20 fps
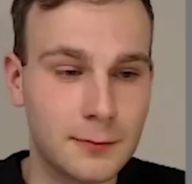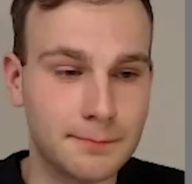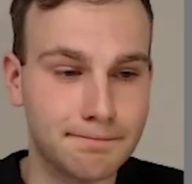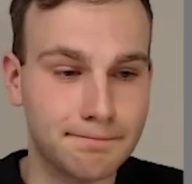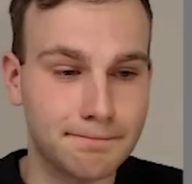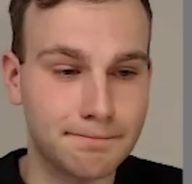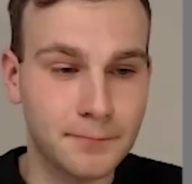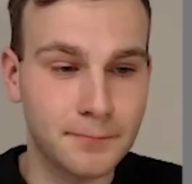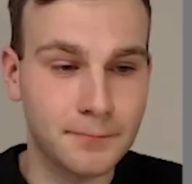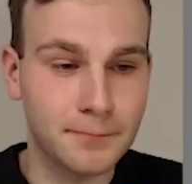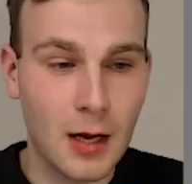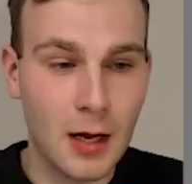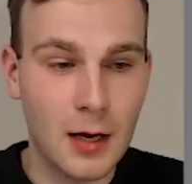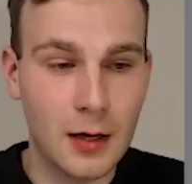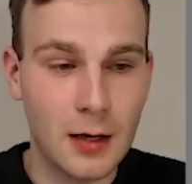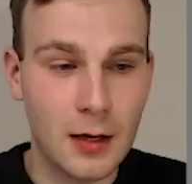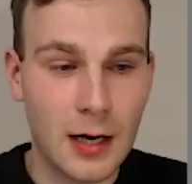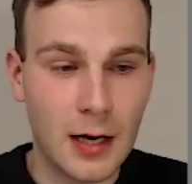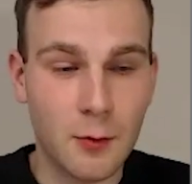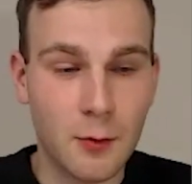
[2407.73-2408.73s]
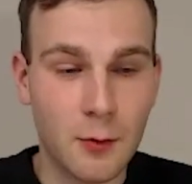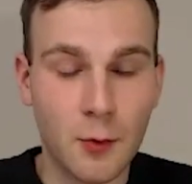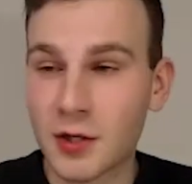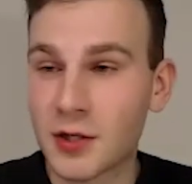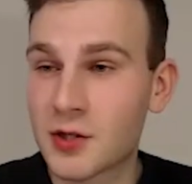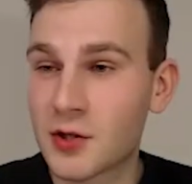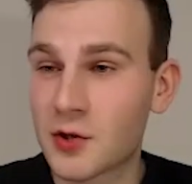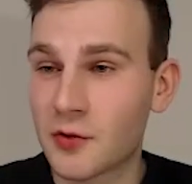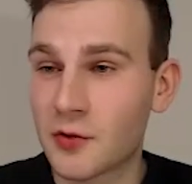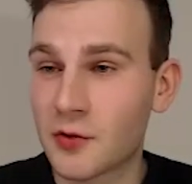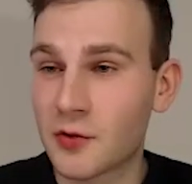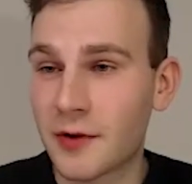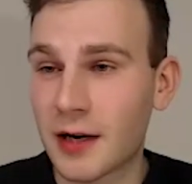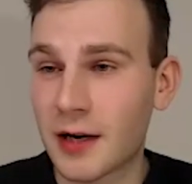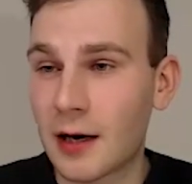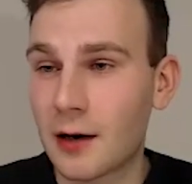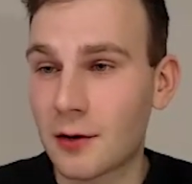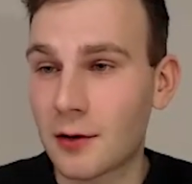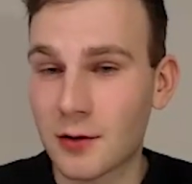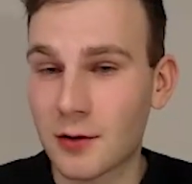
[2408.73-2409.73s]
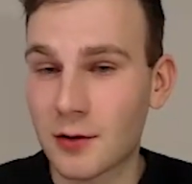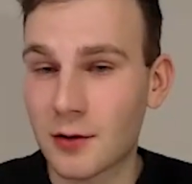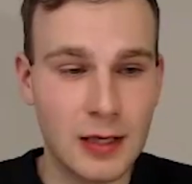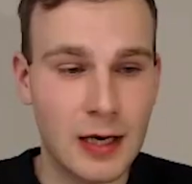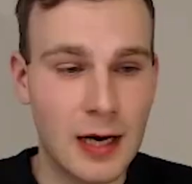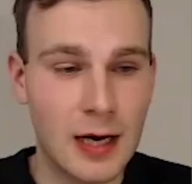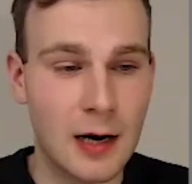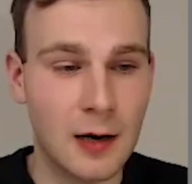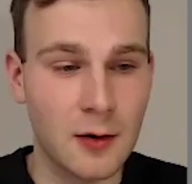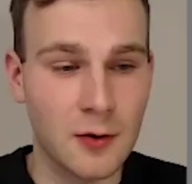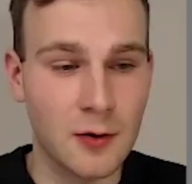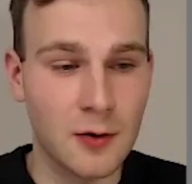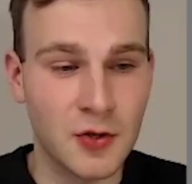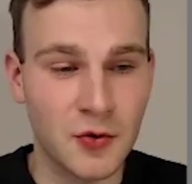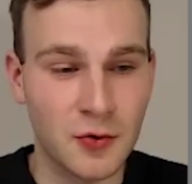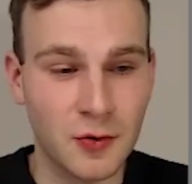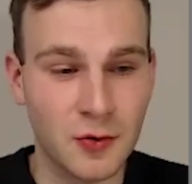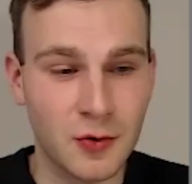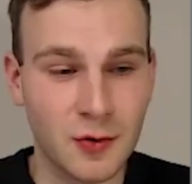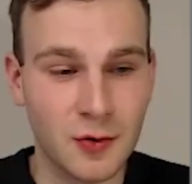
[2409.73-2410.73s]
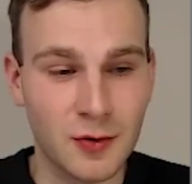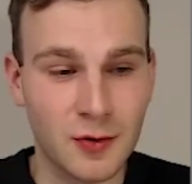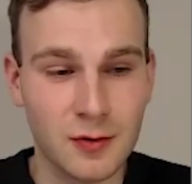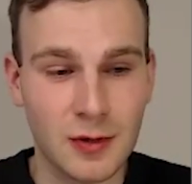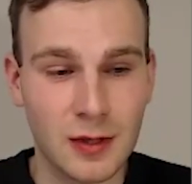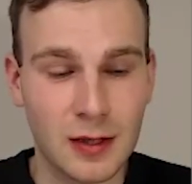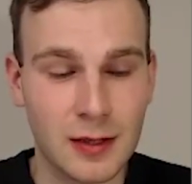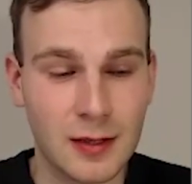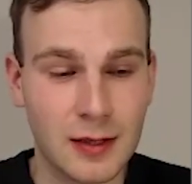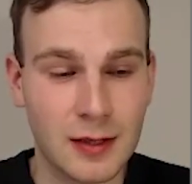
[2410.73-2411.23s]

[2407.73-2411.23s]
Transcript: I want to figure out how to